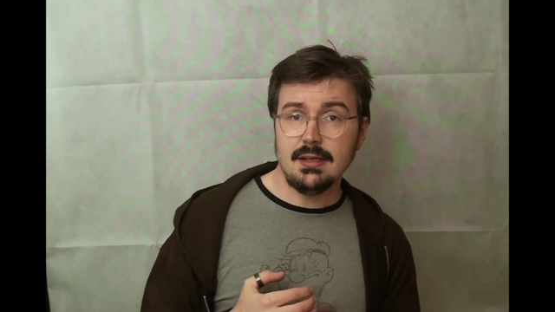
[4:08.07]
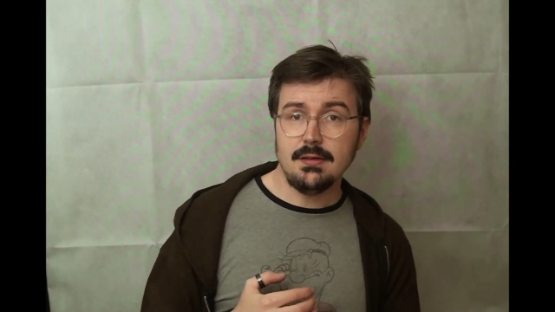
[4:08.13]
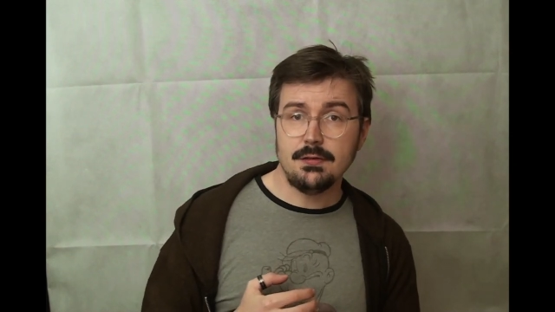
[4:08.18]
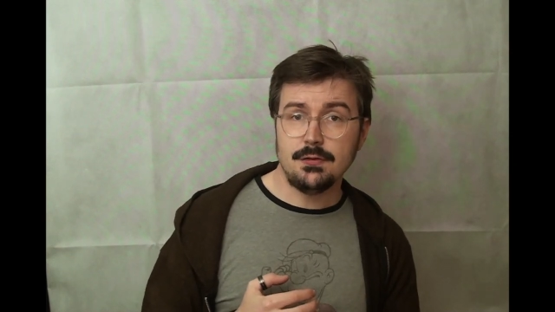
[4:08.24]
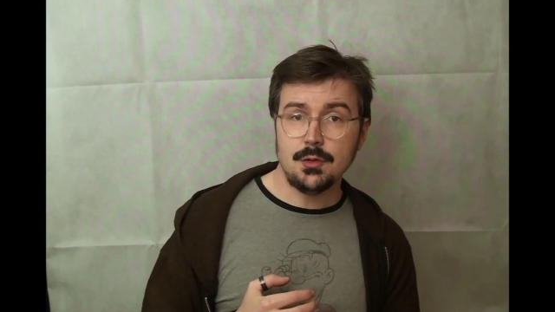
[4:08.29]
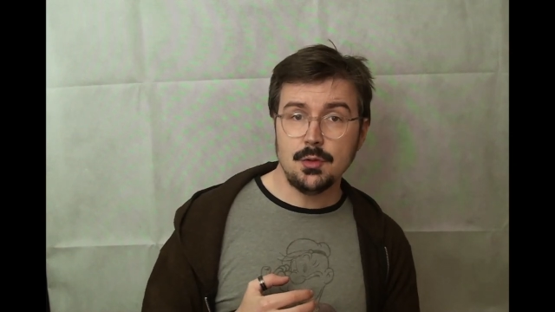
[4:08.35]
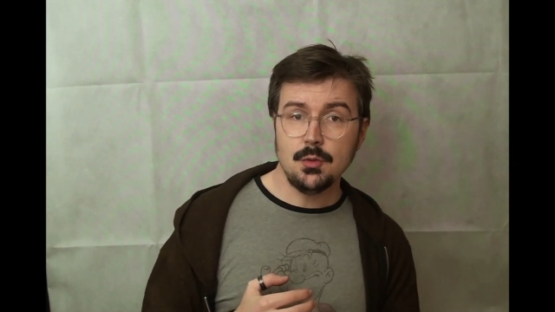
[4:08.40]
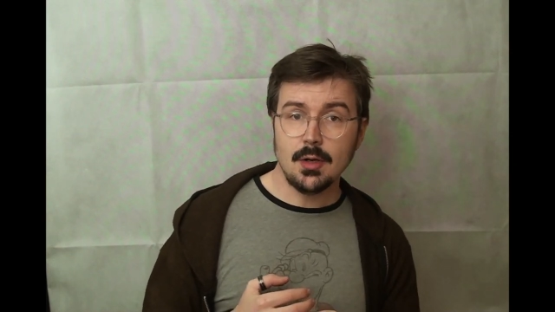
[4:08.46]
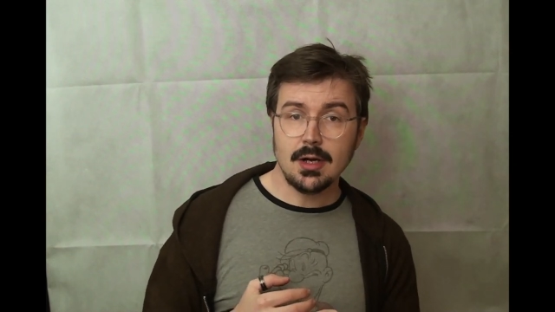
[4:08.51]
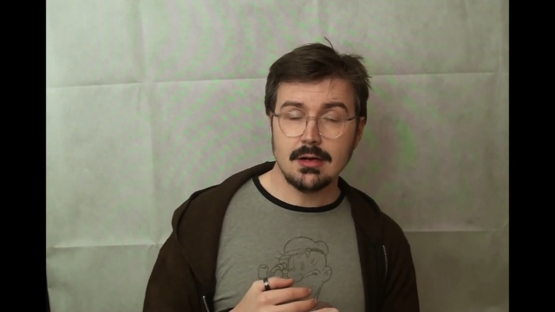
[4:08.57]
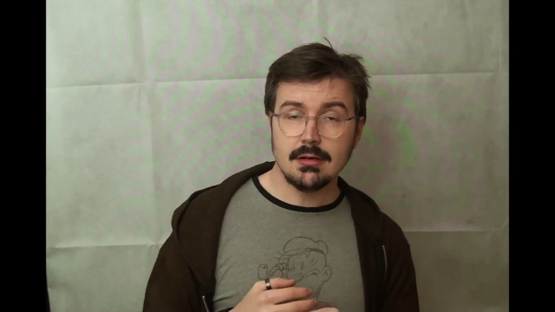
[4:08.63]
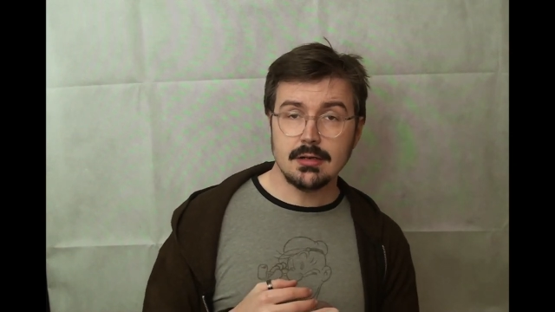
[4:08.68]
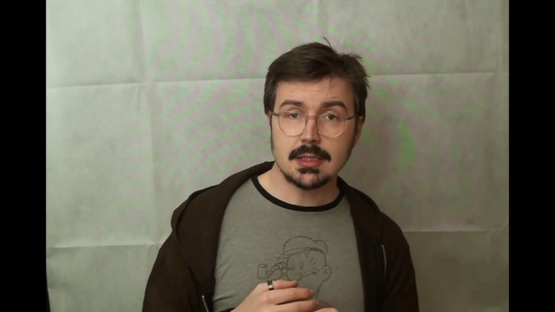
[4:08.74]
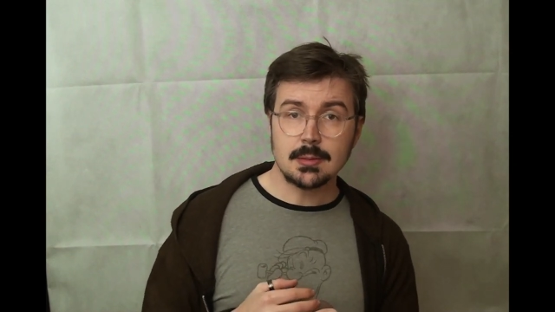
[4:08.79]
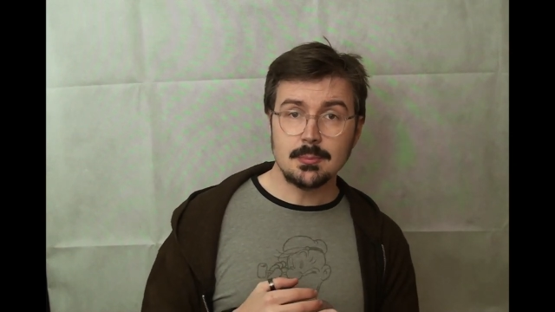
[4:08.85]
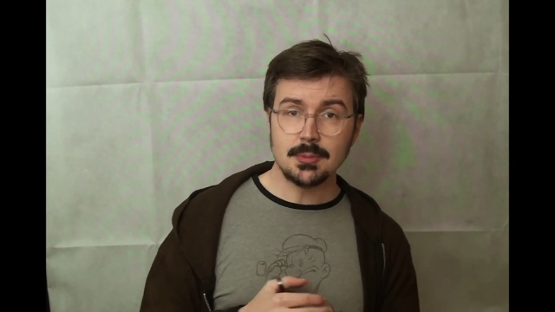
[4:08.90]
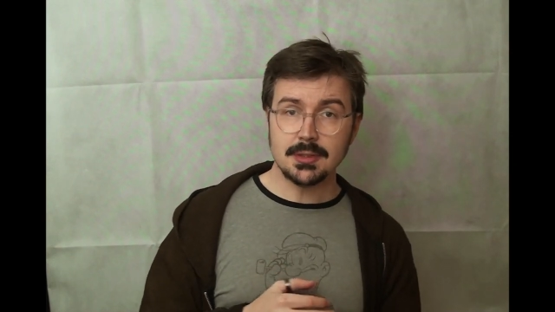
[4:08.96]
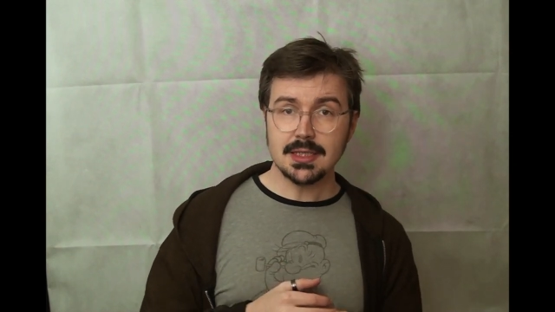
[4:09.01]
if you
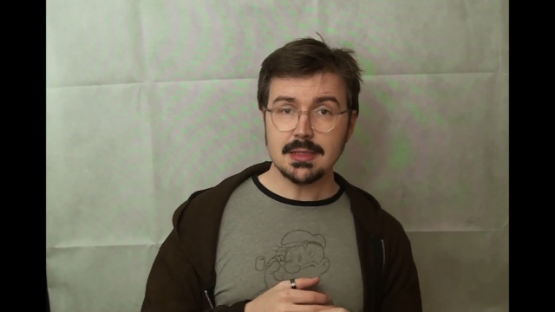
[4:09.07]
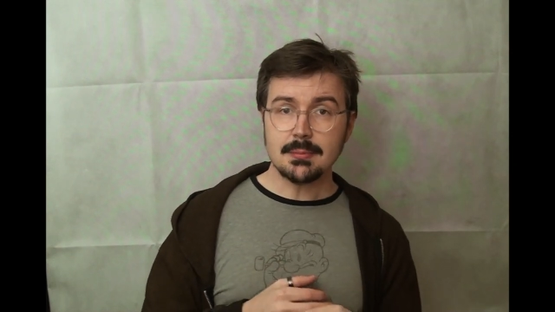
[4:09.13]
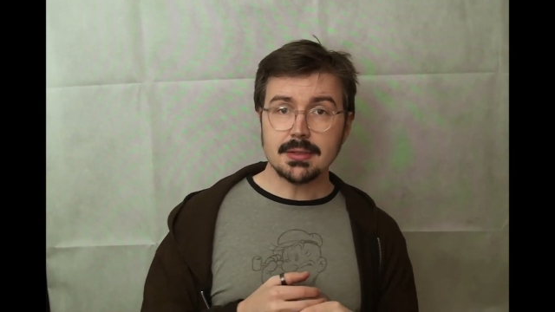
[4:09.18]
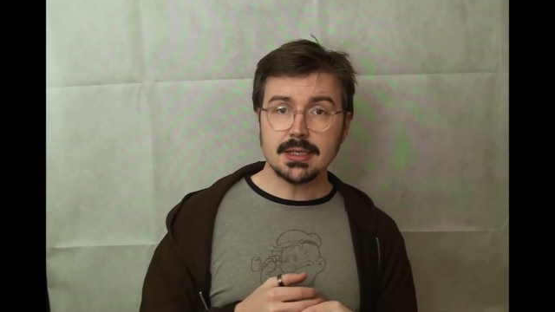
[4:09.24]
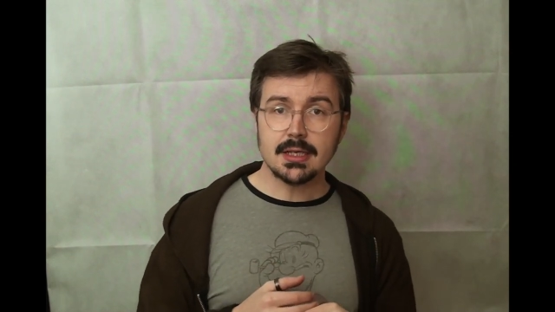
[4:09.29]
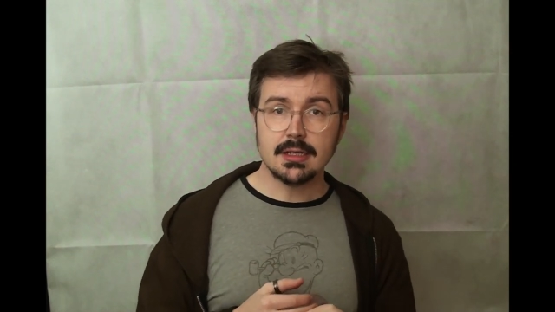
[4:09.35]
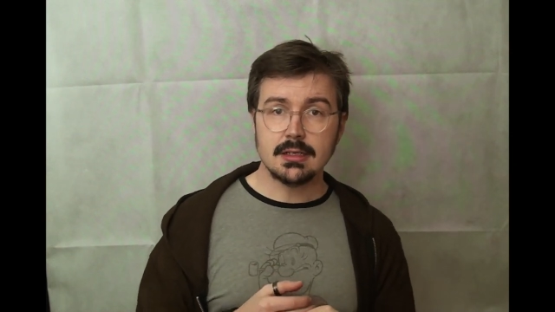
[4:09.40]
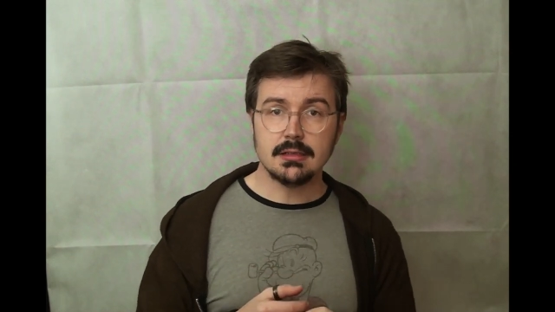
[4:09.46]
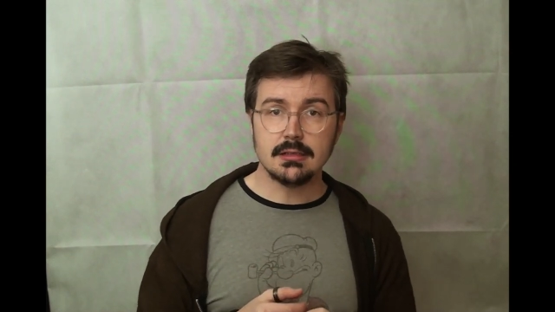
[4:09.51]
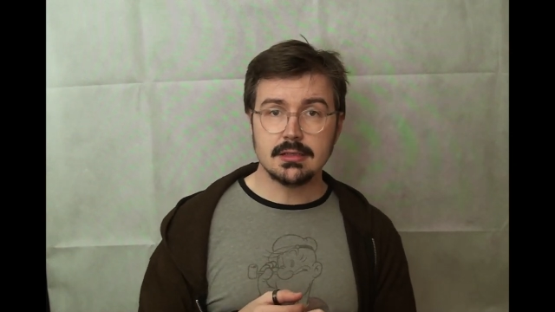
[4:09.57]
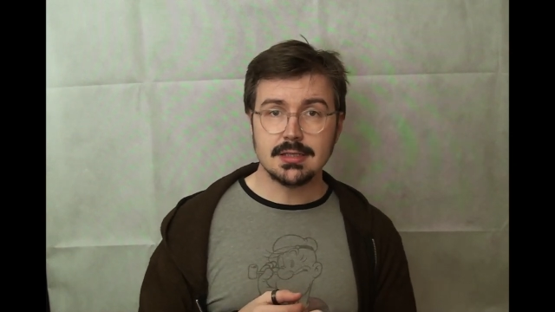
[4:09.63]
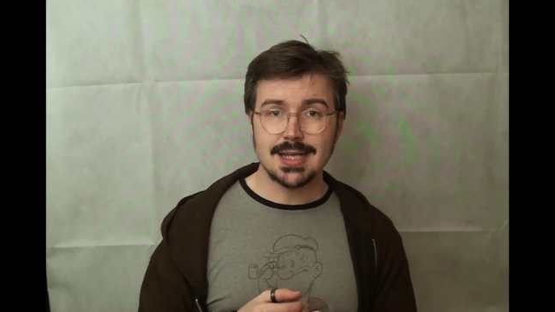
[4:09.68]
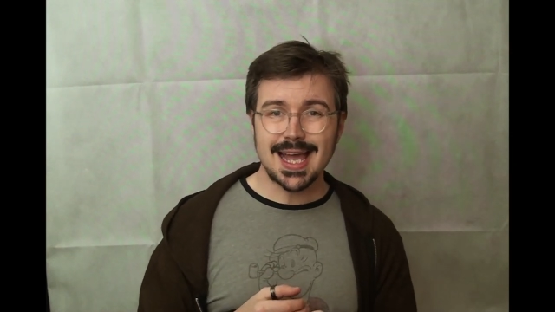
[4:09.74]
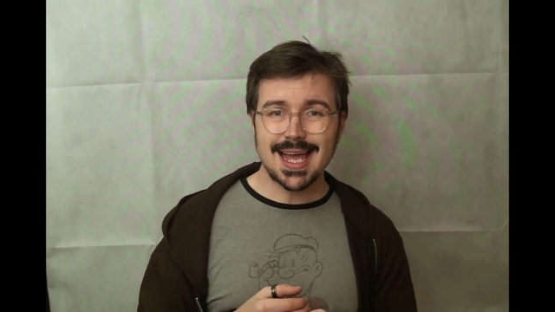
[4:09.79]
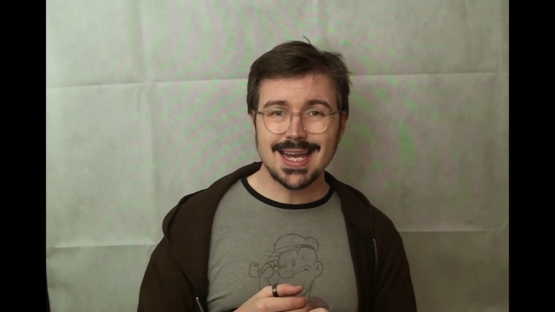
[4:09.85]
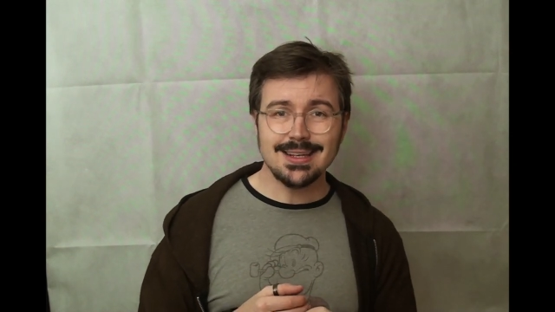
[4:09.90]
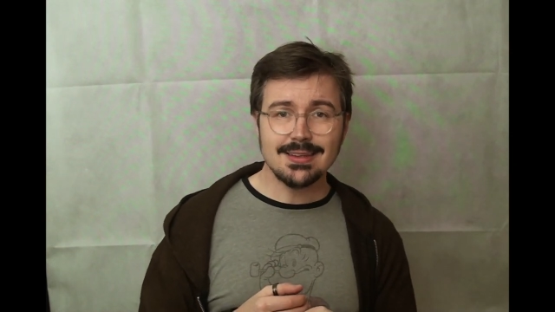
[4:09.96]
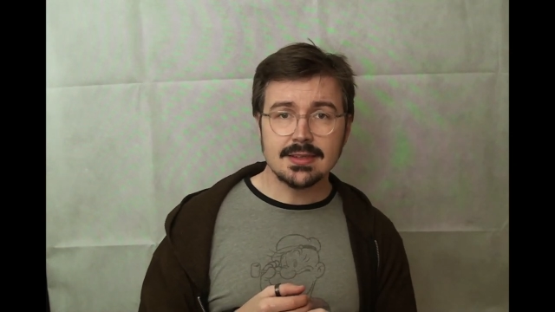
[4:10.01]
are a complete beginner
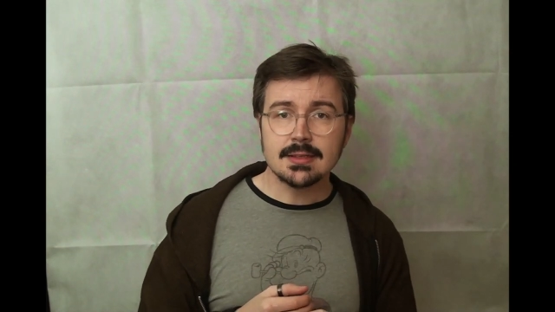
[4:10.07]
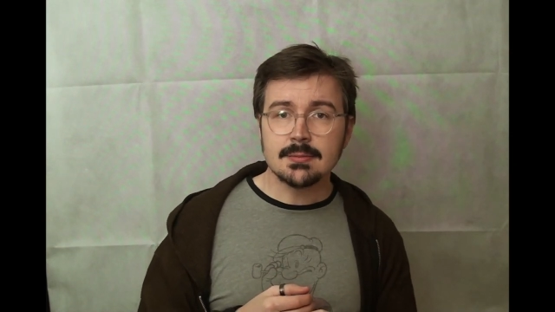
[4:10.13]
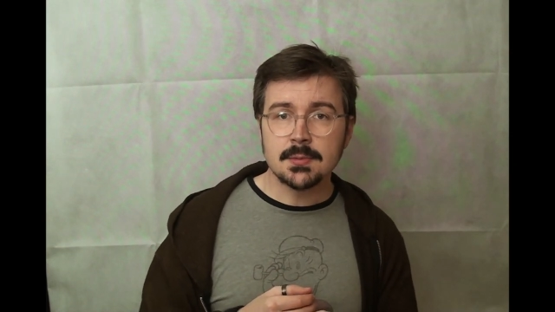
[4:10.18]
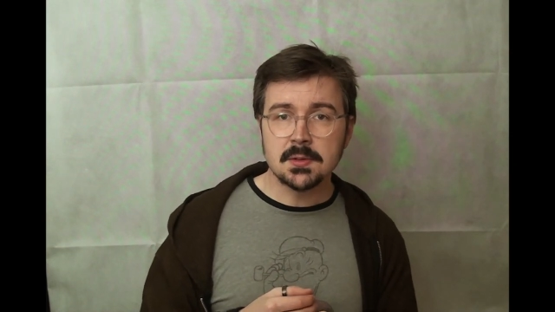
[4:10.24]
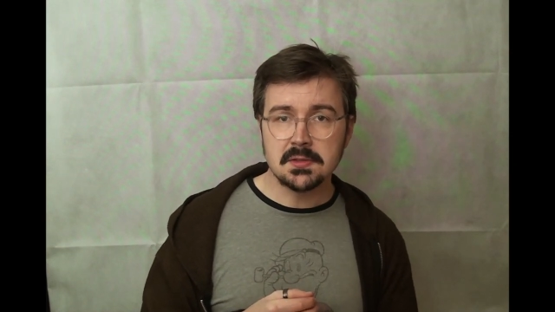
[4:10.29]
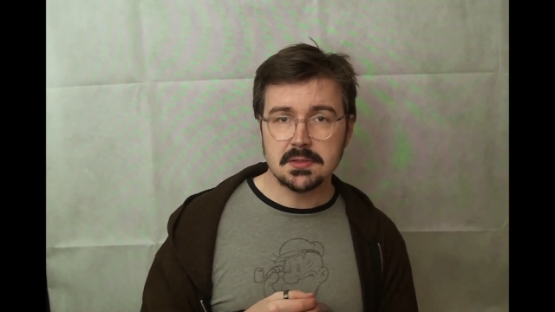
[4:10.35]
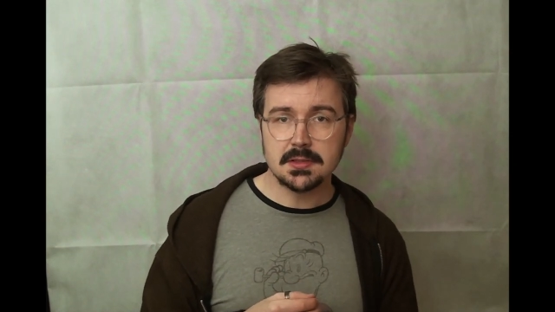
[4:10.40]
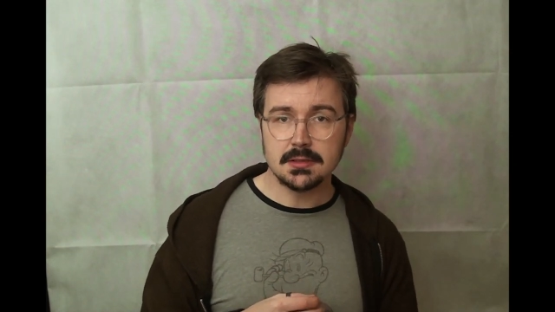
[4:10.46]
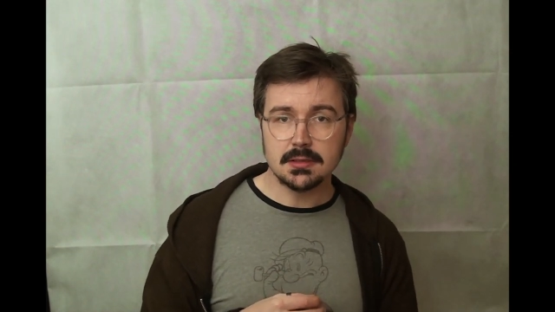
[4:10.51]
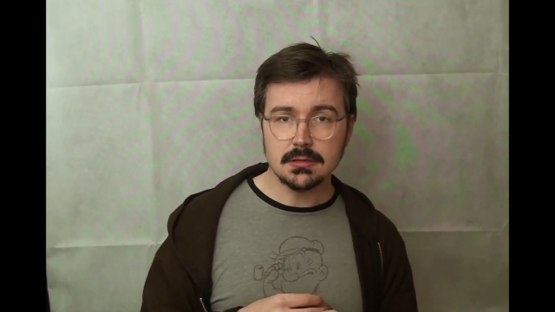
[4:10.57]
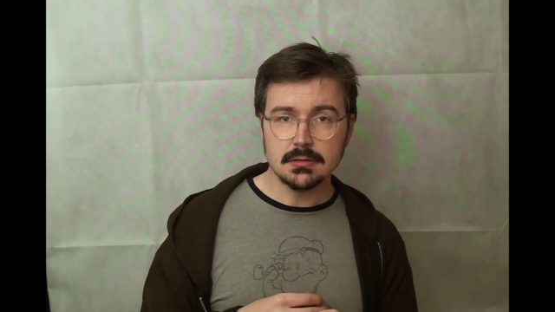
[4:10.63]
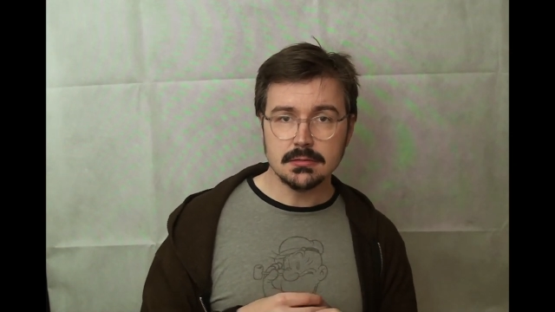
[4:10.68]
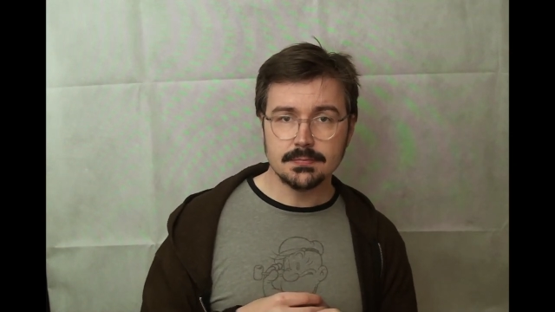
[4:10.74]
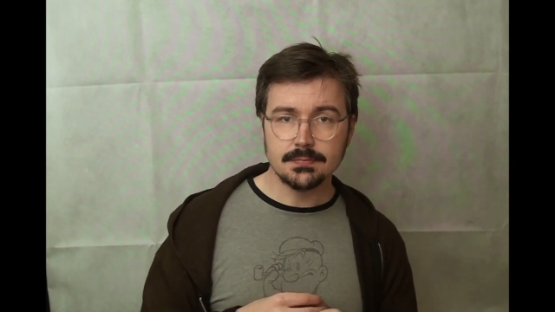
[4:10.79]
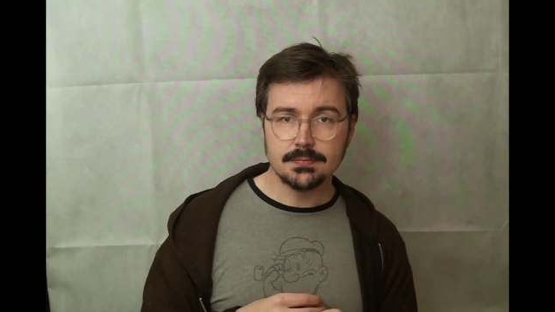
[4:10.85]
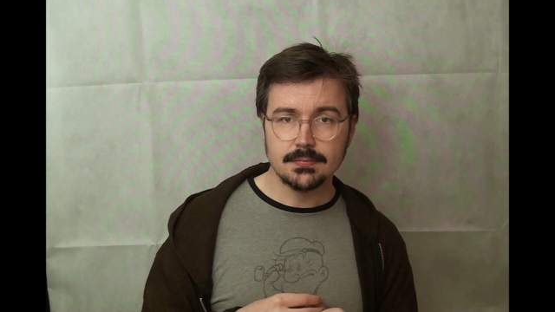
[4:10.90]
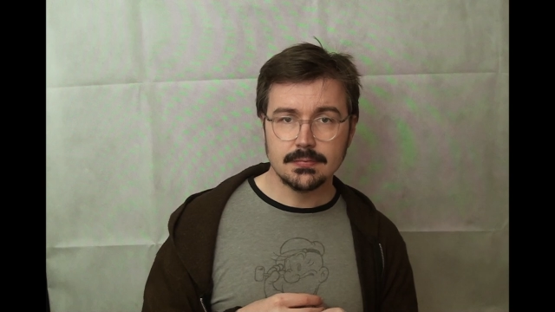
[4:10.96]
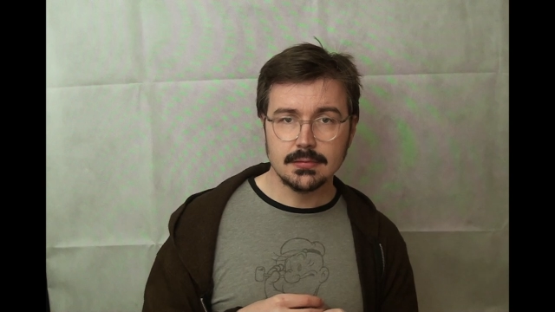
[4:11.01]
to anything musical,